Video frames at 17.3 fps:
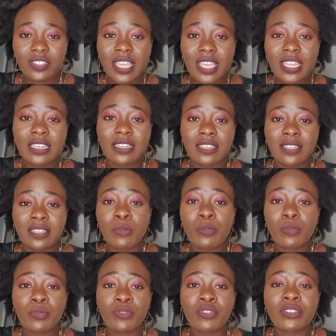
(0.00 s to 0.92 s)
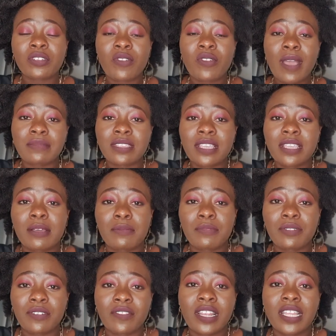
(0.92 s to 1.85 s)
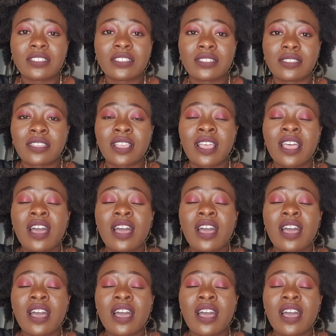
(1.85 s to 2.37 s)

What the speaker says: And the reason why I'm saying a privilege is